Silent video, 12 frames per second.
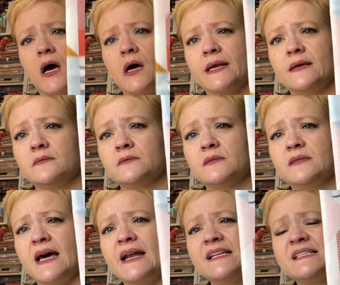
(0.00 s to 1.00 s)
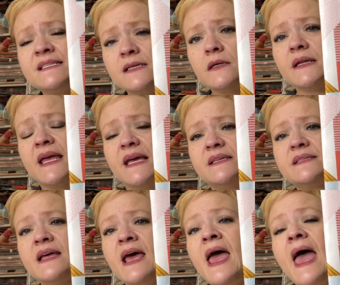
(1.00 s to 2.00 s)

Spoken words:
line, that it's Sunkissed.